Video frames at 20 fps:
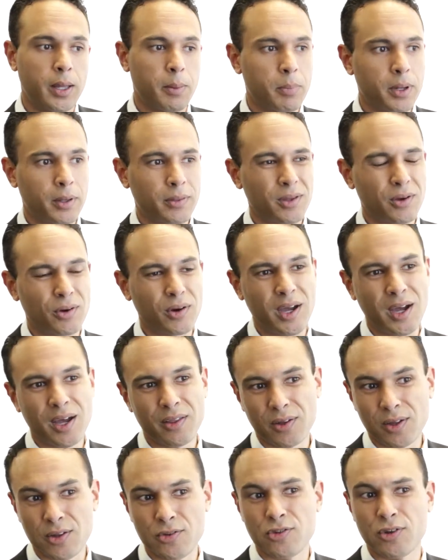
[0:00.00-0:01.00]
But there are
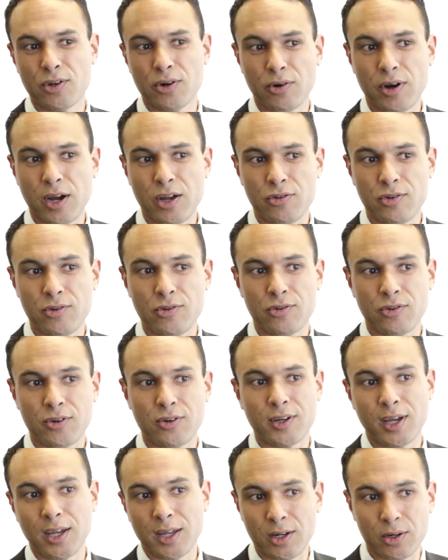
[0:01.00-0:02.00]
other considerations to
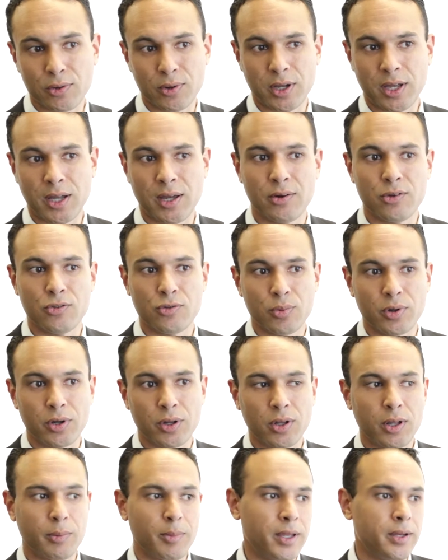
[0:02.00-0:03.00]
take into account as
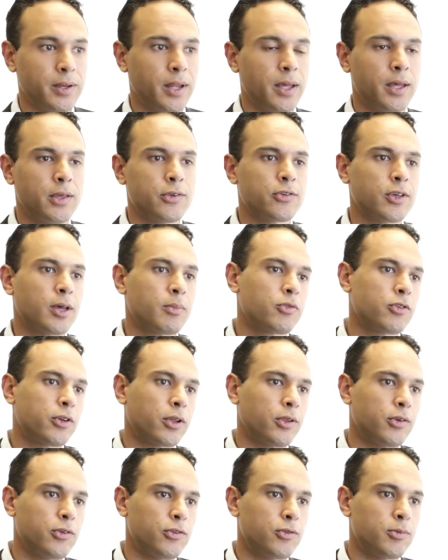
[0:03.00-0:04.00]
well. I mean, some
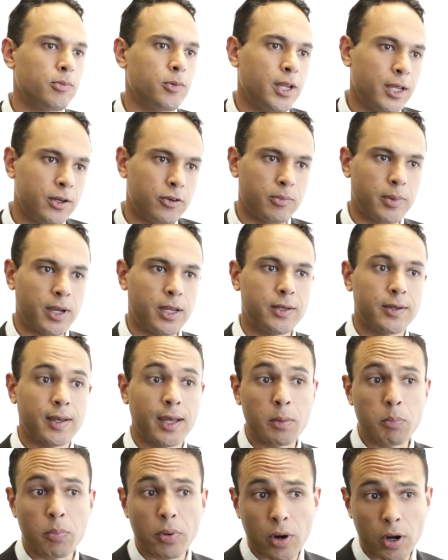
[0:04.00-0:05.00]
sellers need to
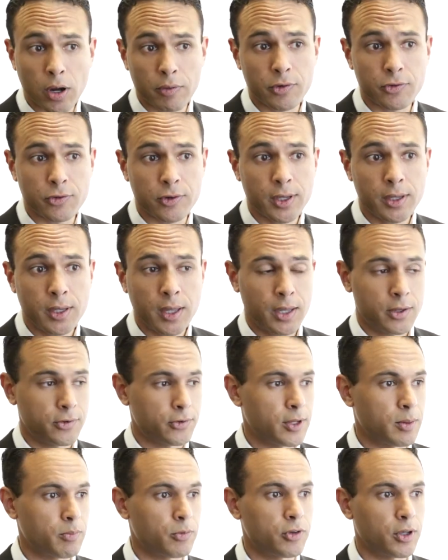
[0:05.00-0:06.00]
maintain privacy,
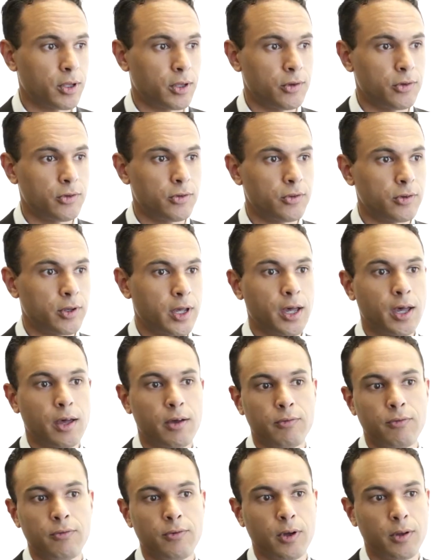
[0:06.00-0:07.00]
some sellers
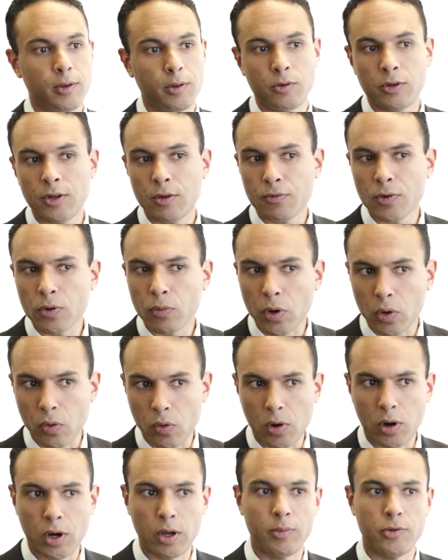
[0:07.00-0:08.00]
have different
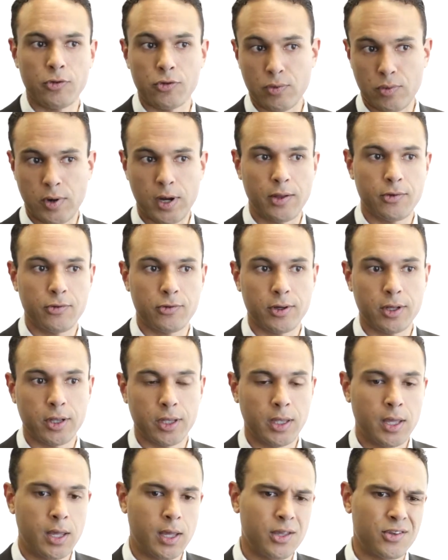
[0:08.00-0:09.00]
requirements around
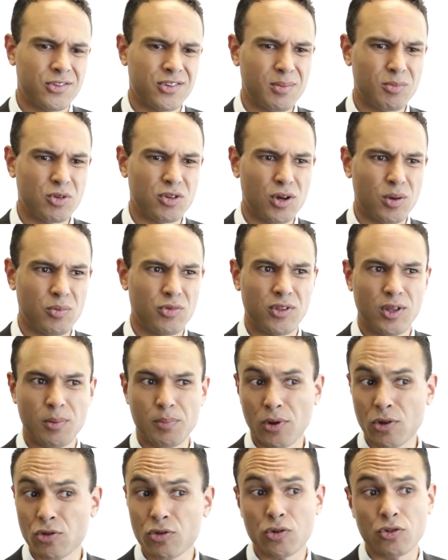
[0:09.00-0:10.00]
selling. Sometimes their
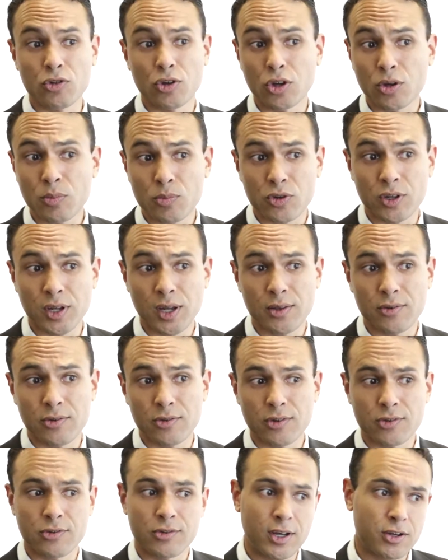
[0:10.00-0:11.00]
personal
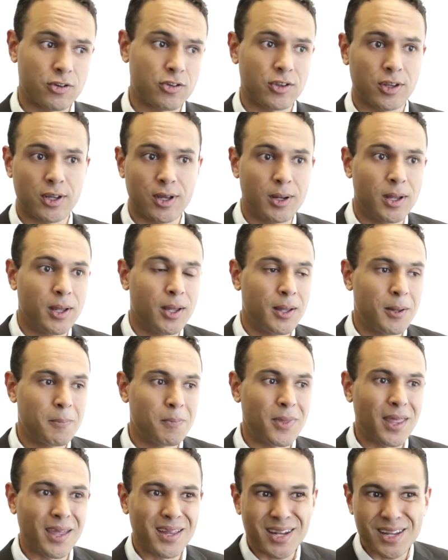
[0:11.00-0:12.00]
circumstances are such that
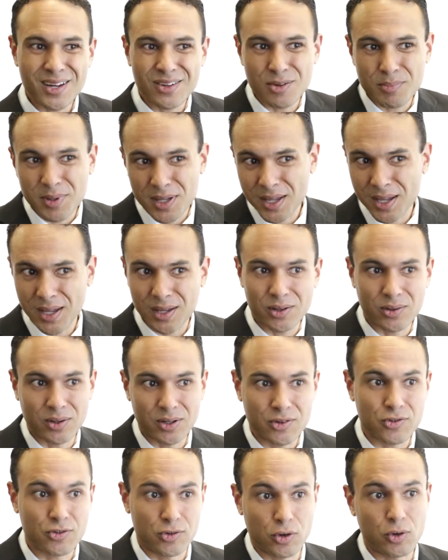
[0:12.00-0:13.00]
they need to be handled
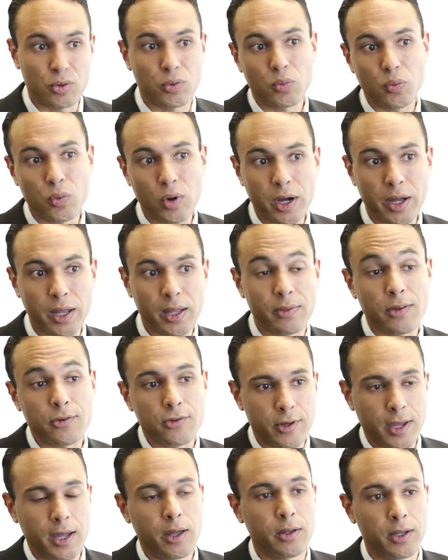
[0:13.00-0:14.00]
in a certain way and the
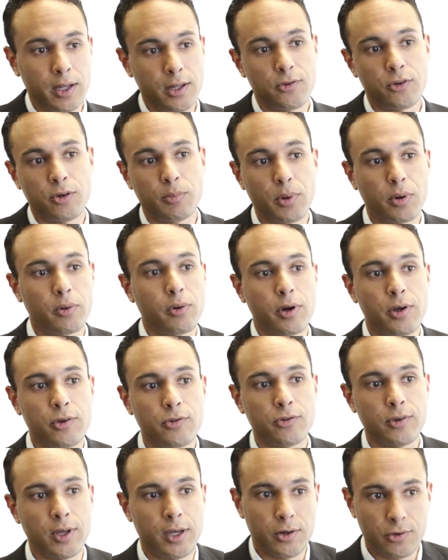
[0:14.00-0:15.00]
sale needs to
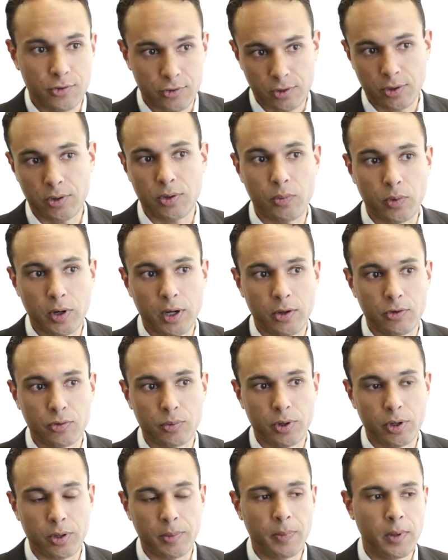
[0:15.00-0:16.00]
progress in a certain way as
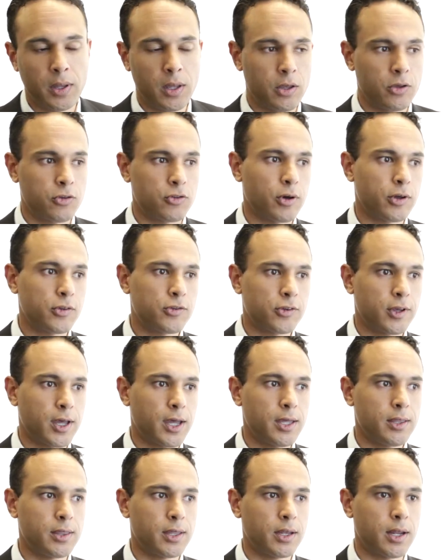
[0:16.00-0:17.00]
well. So I'd
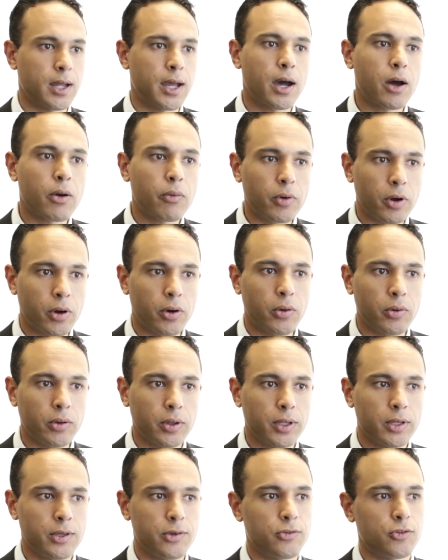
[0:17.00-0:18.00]
say that our role
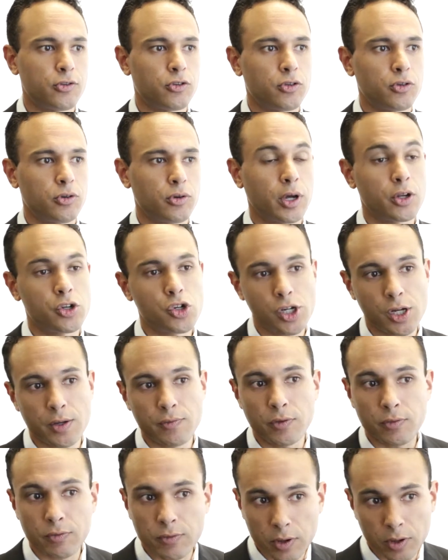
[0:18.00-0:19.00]
is to achieve
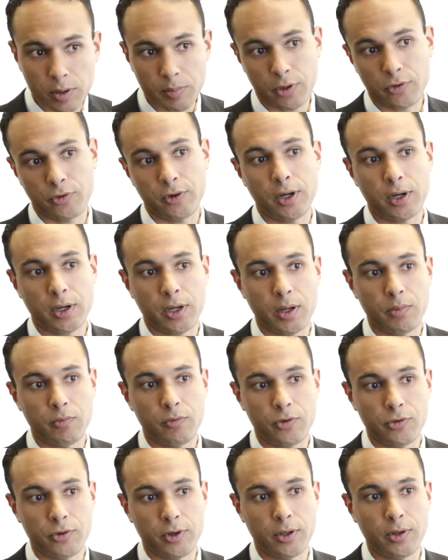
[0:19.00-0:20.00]
the very best outcome
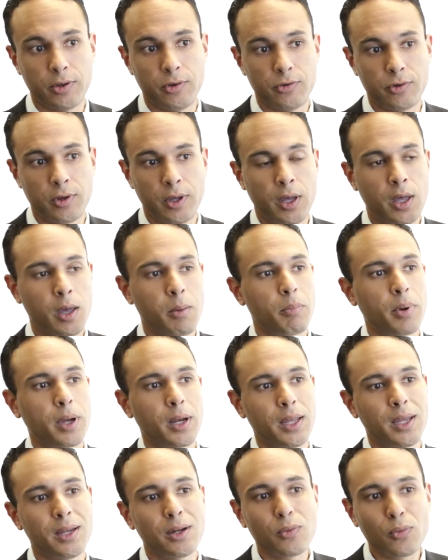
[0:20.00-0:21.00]
for sellers,
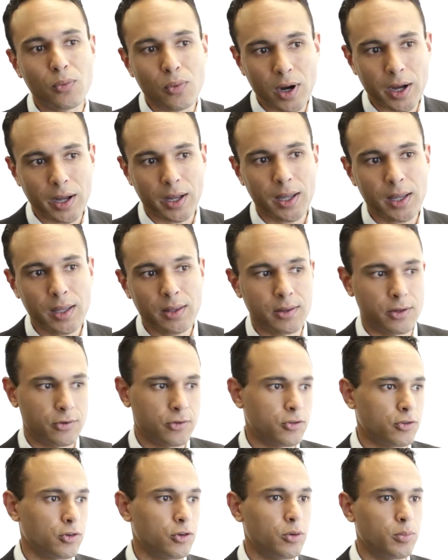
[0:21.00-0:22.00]
but in a way that's
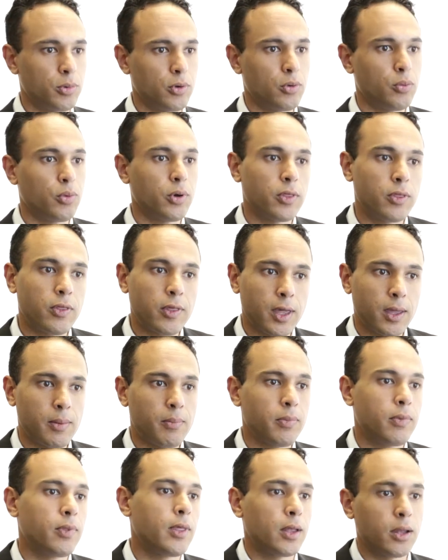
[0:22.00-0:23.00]
suitable with
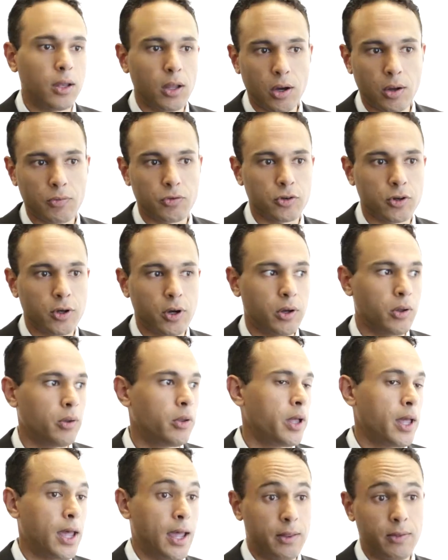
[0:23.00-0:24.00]
them, their lifestyle
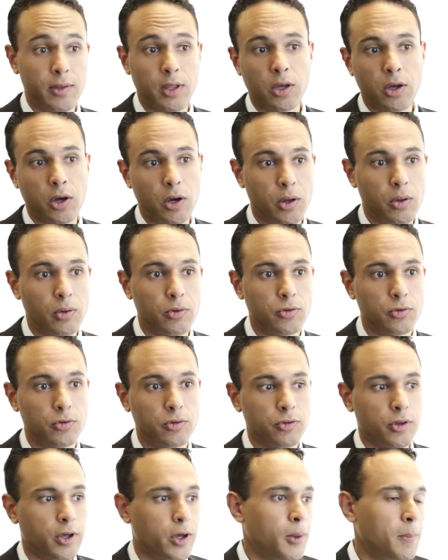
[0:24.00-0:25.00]
and their goals.
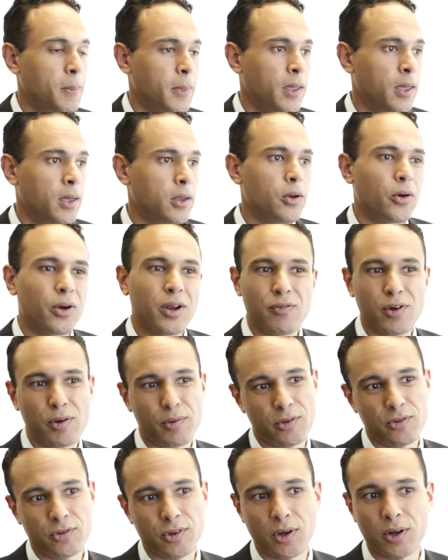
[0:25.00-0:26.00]
So not
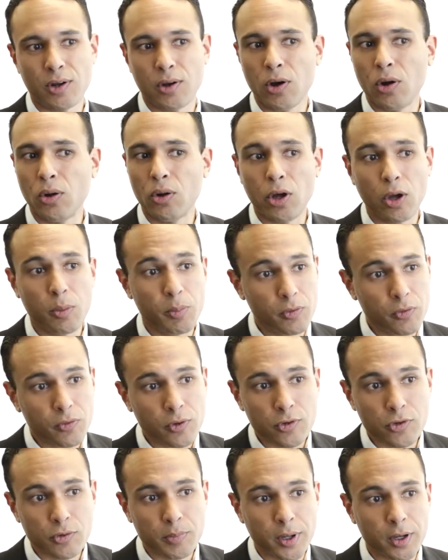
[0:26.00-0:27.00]
everyone's going to hold open for
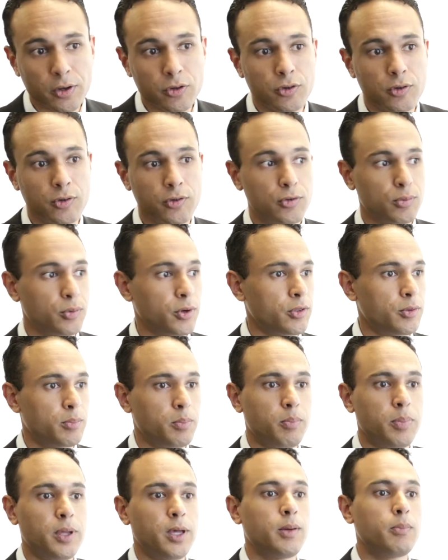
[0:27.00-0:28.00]
inspections with
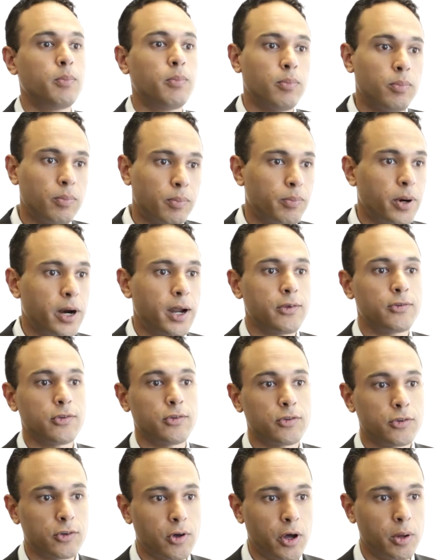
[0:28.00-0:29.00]
big brazen
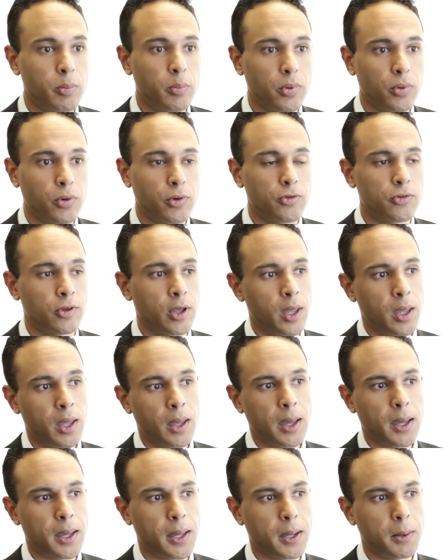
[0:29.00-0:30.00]
signboards,
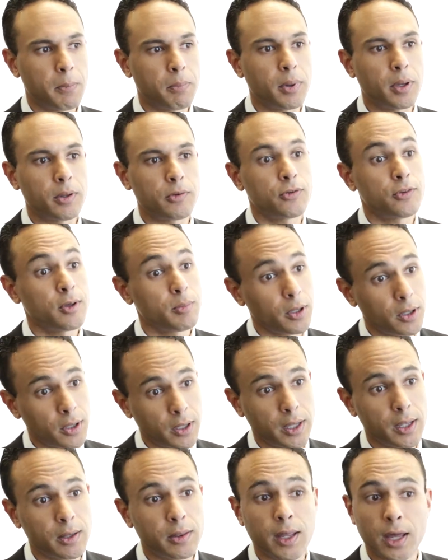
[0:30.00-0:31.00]
but
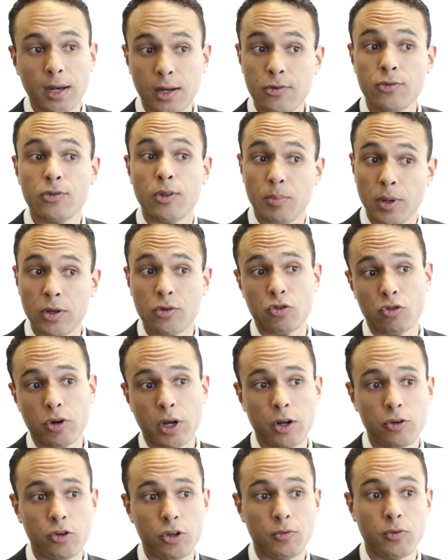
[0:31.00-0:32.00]
similarly that is the best
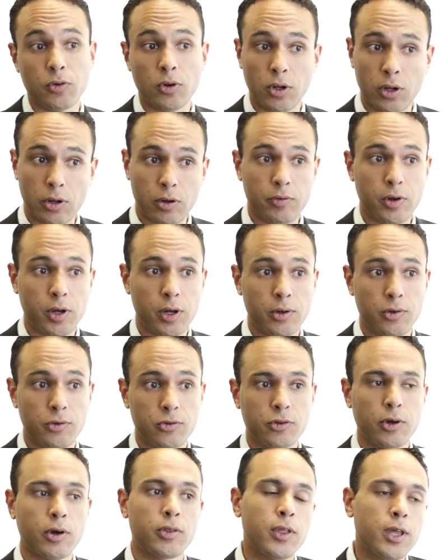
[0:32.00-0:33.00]
strategy for a lot of owners.
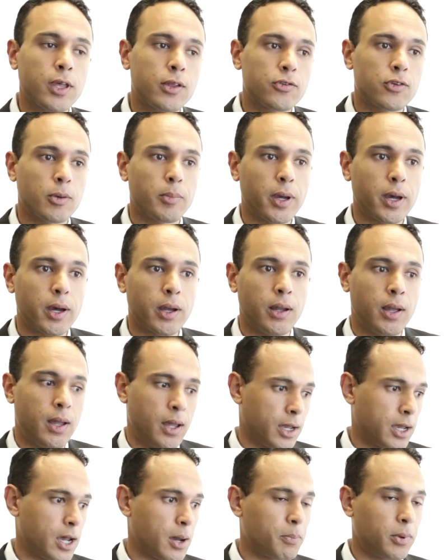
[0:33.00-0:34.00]
So I think it's about
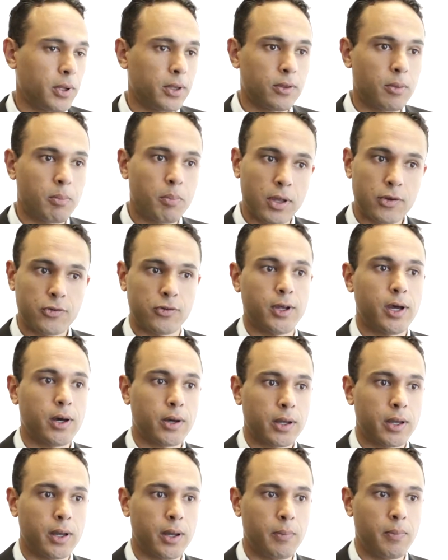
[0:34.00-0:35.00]
coupling the best
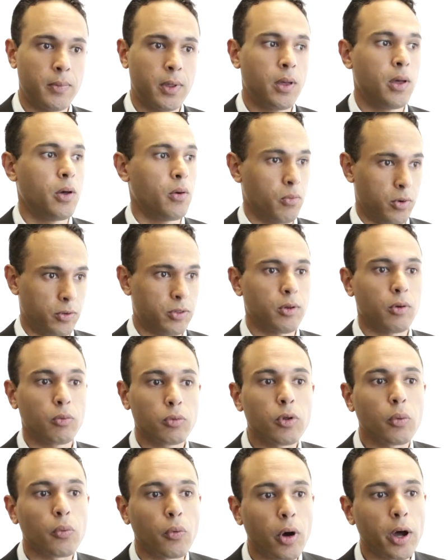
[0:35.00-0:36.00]
outcome with
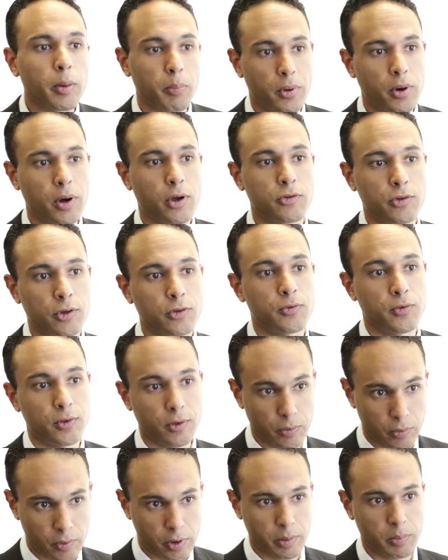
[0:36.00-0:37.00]
the right process for
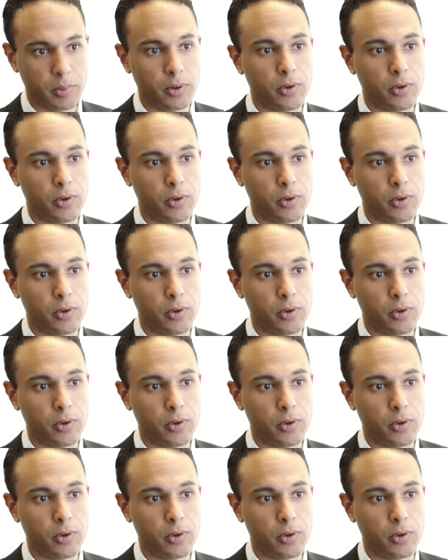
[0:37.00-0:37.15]
the right